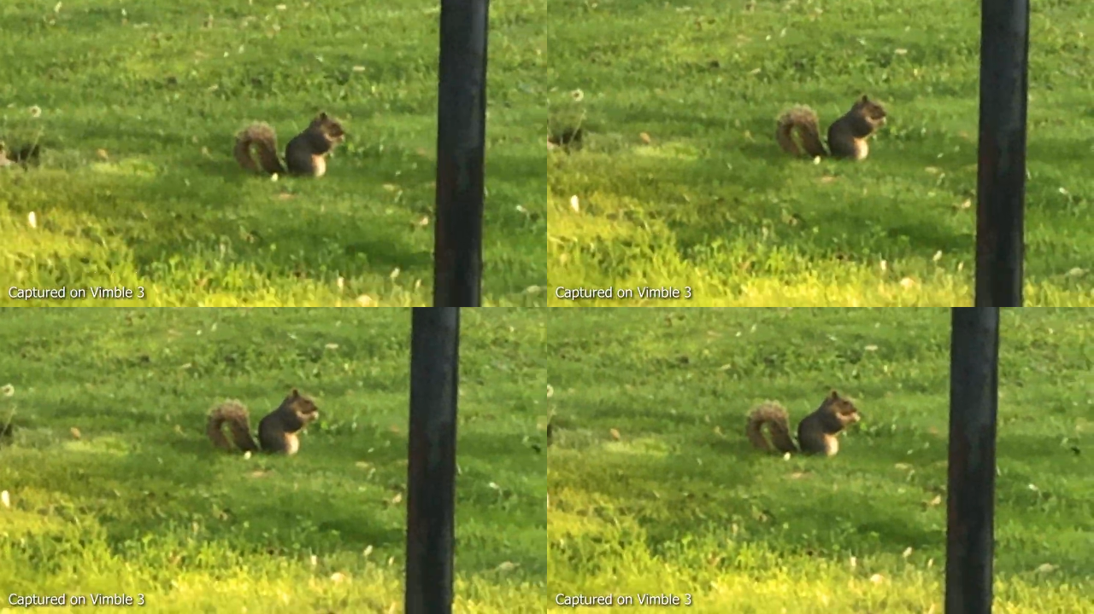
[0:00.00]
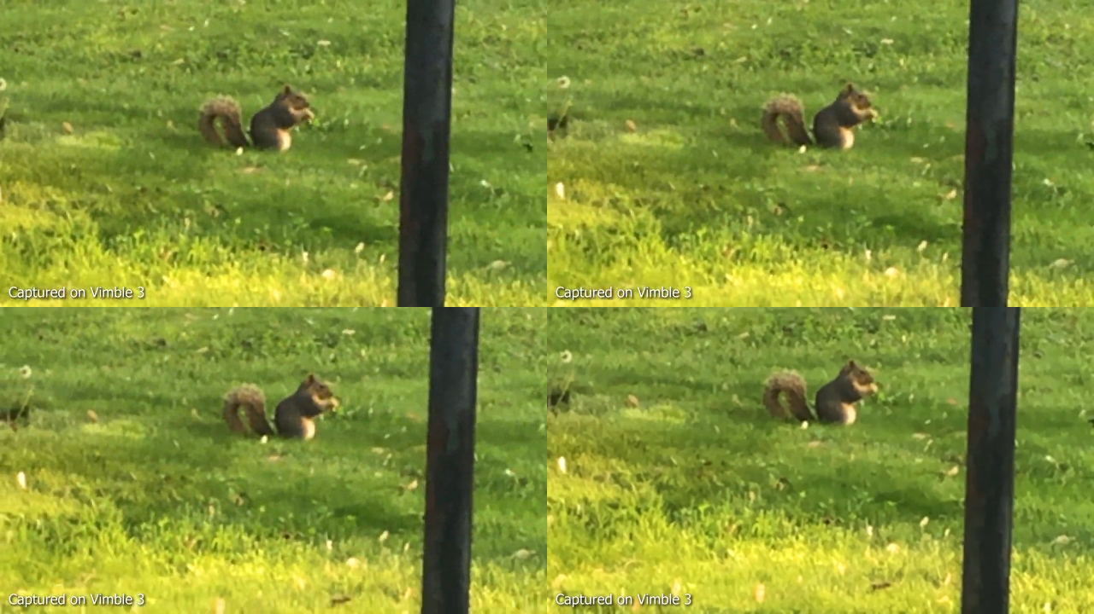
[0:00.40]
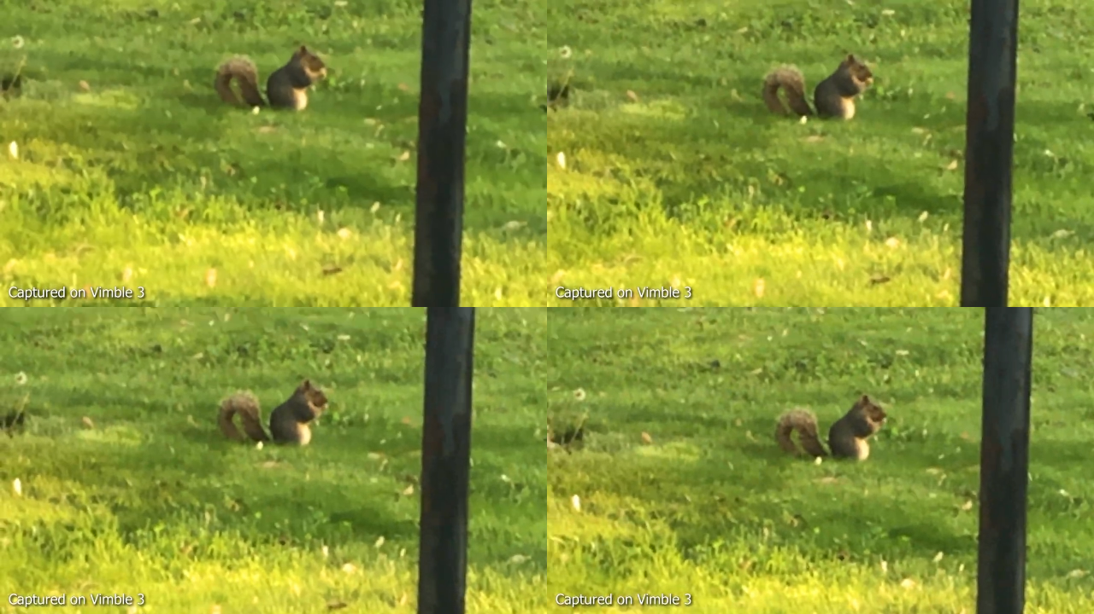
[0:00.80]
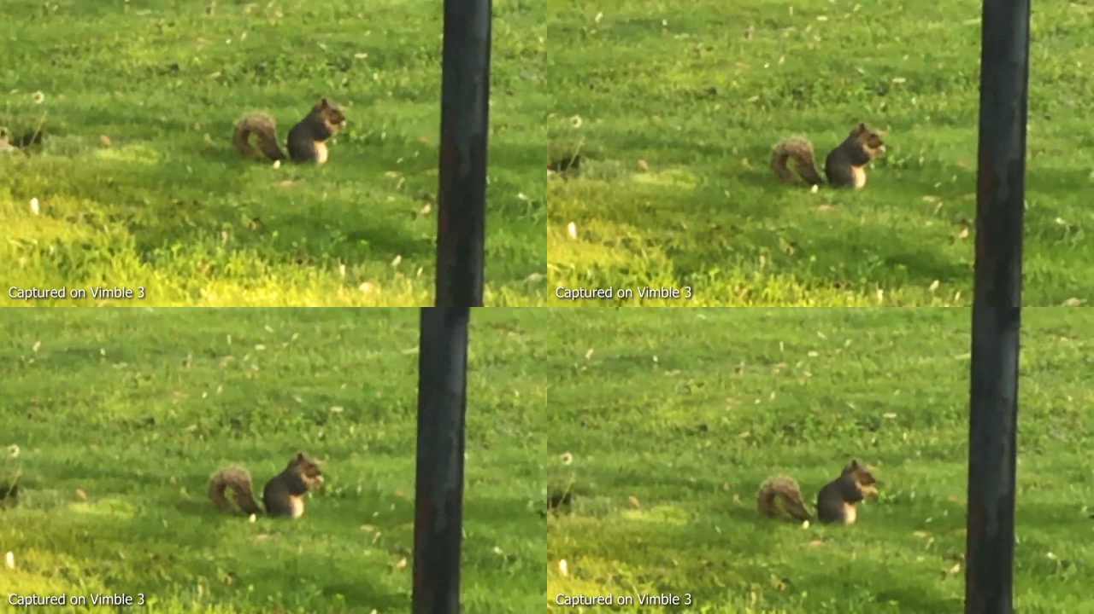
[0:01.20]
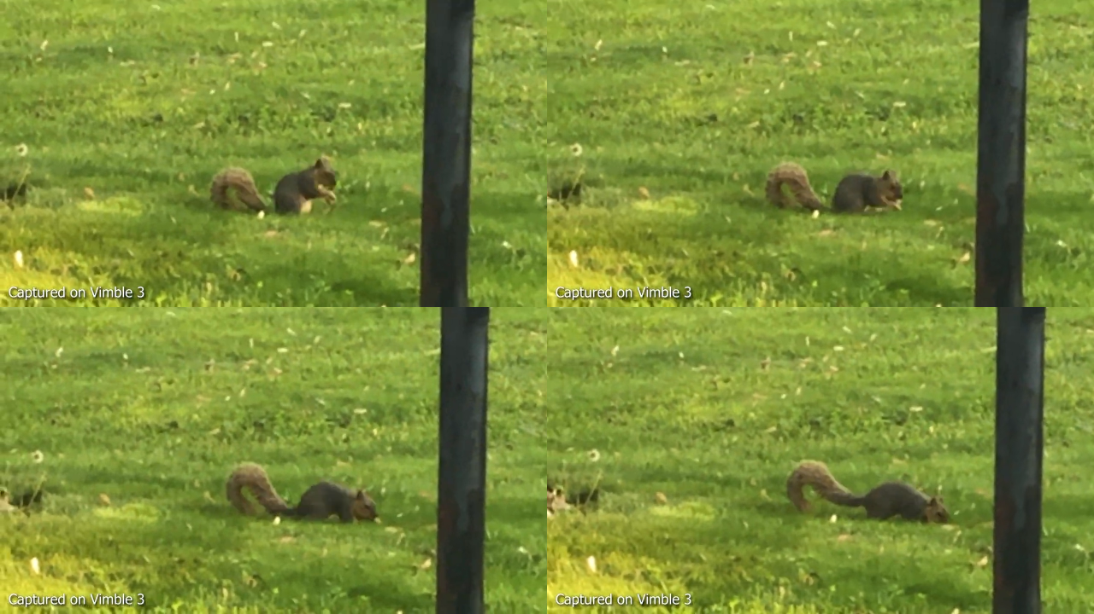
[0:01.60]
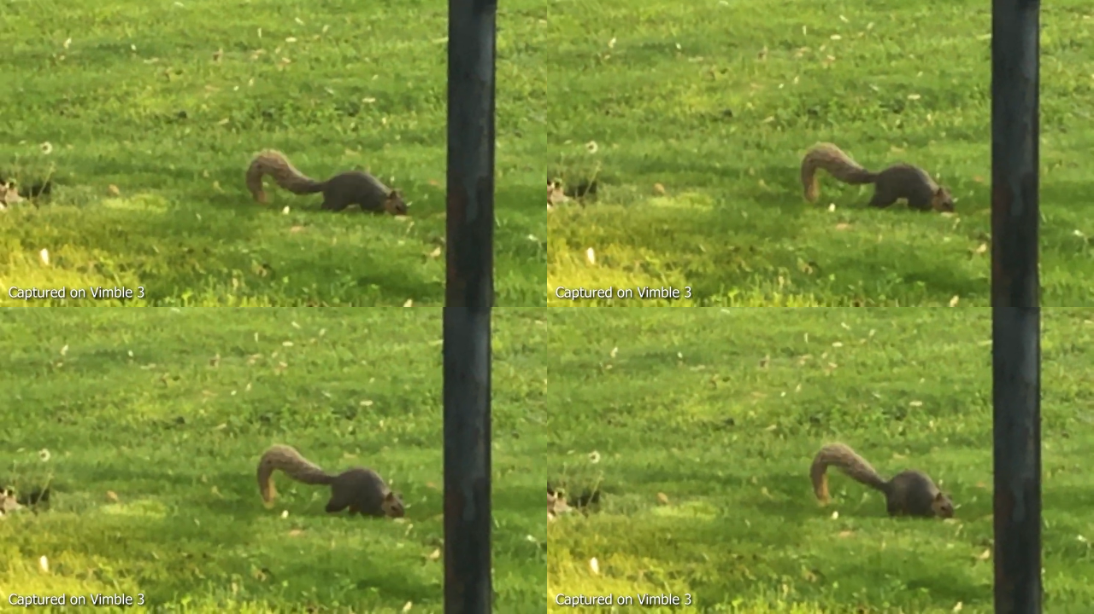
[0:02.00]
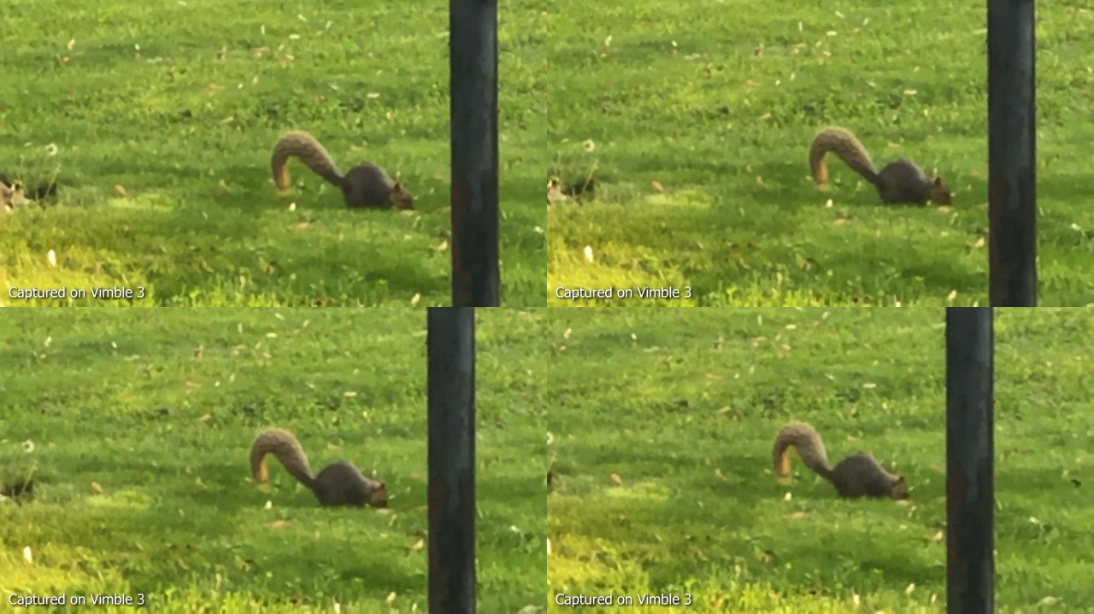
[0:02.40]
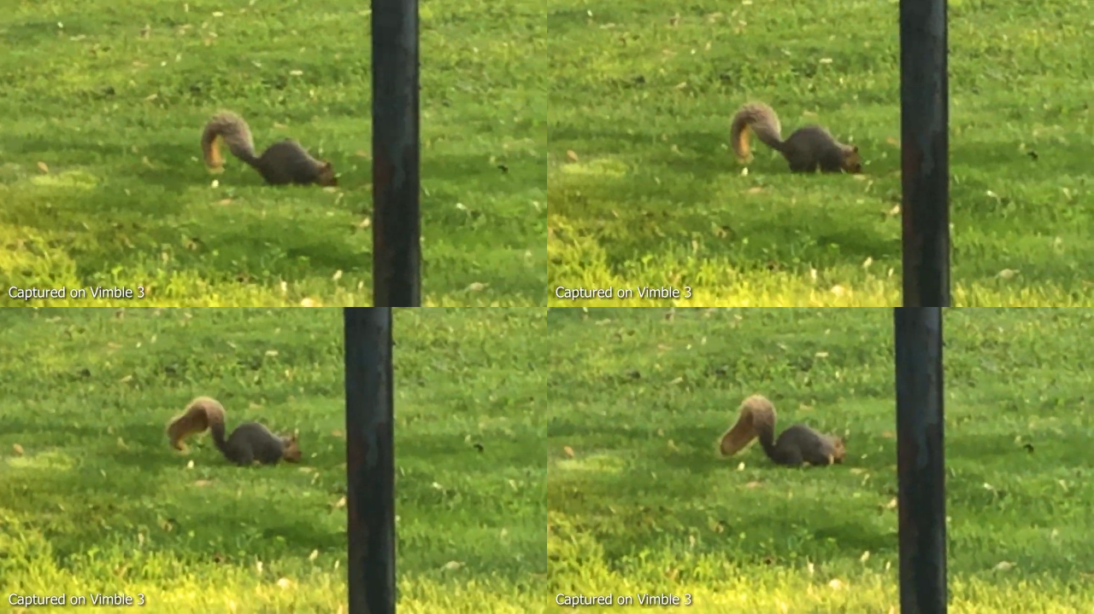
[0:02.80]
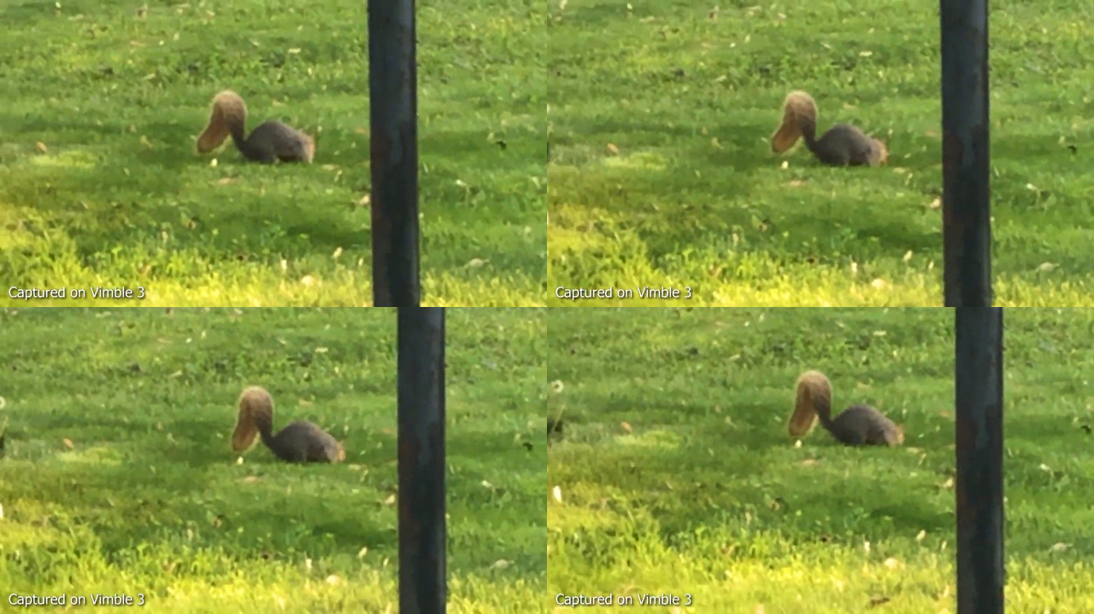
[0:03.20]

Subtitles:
[unreadable: no face in view]